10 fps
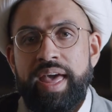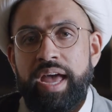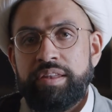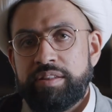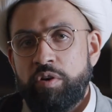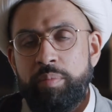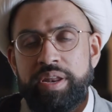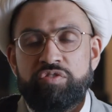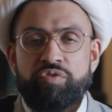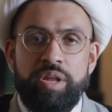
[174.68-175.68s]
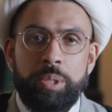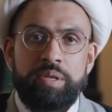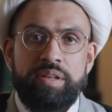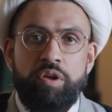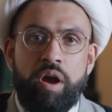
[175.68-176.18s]
And so many
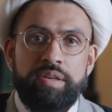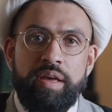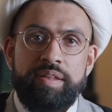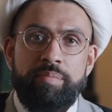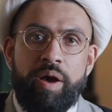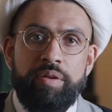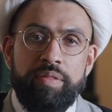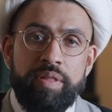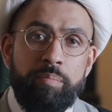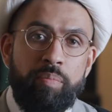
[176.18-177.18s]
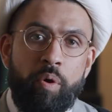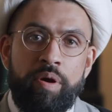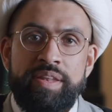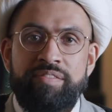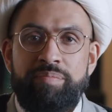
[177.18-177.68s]
traditions talk to us about the
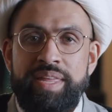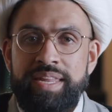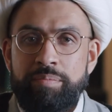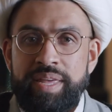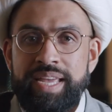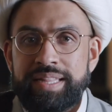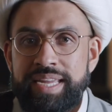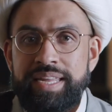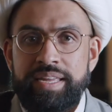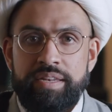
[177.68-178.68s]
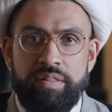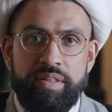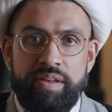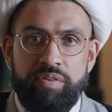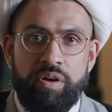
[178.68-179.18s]
importance of being, being lenient in
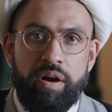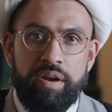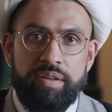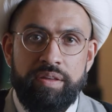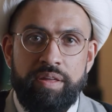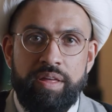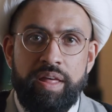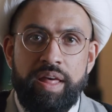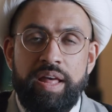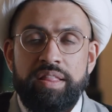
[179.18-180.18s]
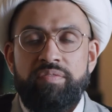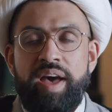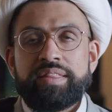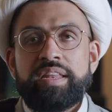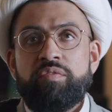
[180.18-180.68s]
this regard. The
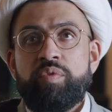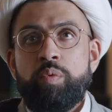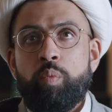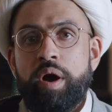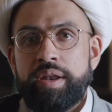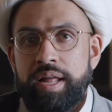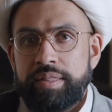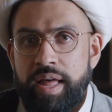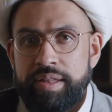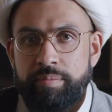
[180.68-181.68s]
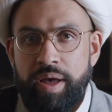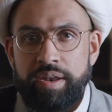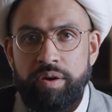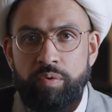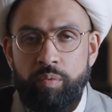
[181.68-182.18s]
fact that if we want Allah
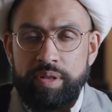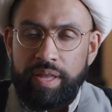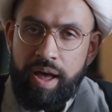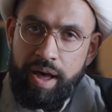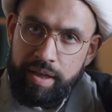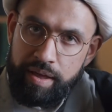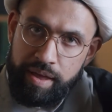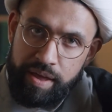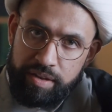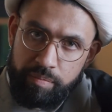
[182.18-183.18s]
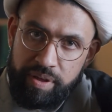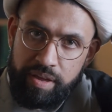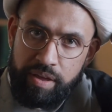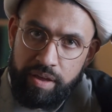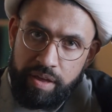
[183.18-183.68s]
Subhanahu wa Ta'ala to
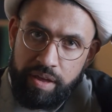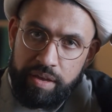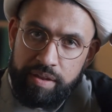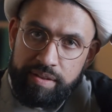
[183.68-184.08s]
be in a